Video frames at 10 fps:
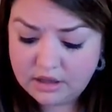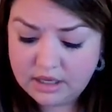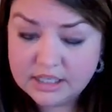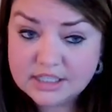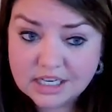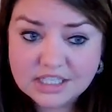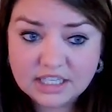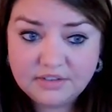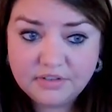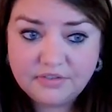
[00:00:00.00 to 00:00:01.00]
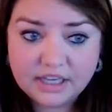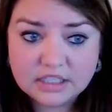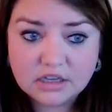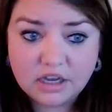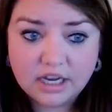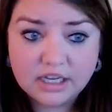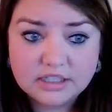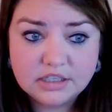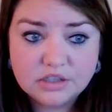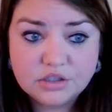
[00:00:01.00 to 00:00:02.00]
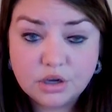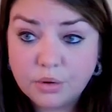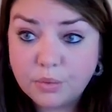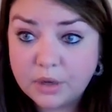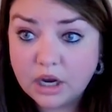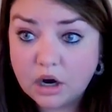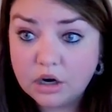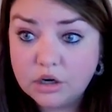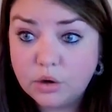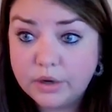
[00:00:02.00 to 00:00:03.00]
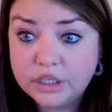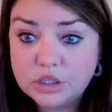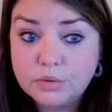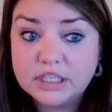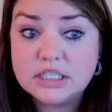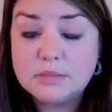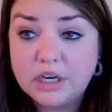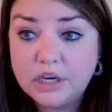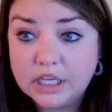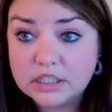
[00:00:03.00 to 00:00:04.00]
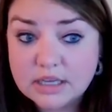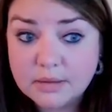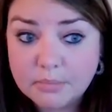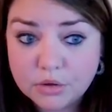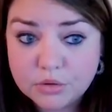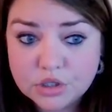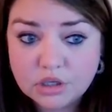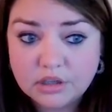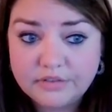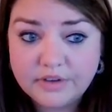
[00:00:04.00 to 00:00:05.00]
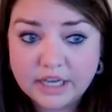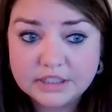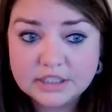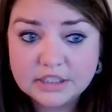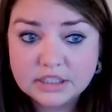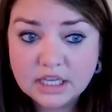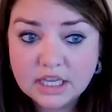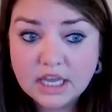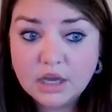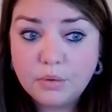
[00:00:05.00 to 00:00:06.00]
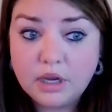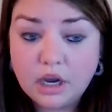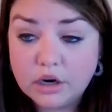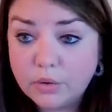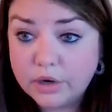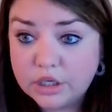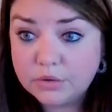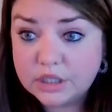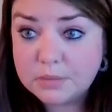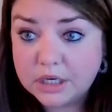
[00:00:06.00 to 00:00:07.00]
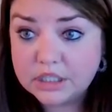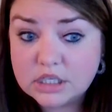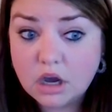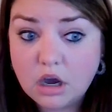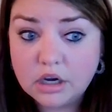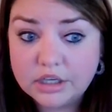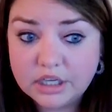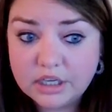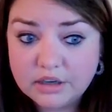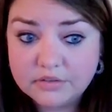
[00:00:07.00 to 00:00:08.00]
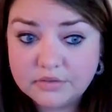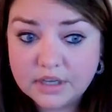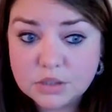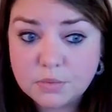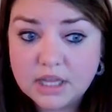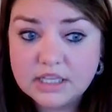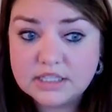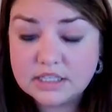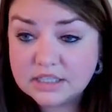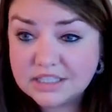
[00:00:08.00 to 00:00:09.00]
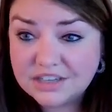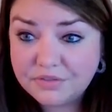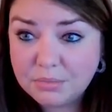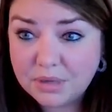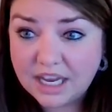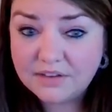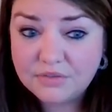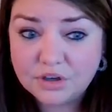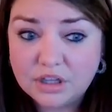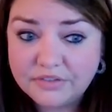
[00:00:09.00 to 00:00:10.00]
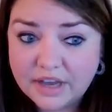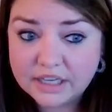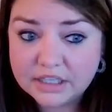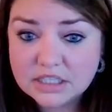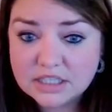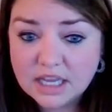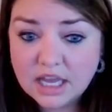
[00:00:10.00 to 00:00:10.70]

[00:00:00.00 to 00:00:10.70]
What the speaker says: it does leave effects on us. So we are going to experience emotional effects. We are going to experience cognitive as well as different behavioral effects.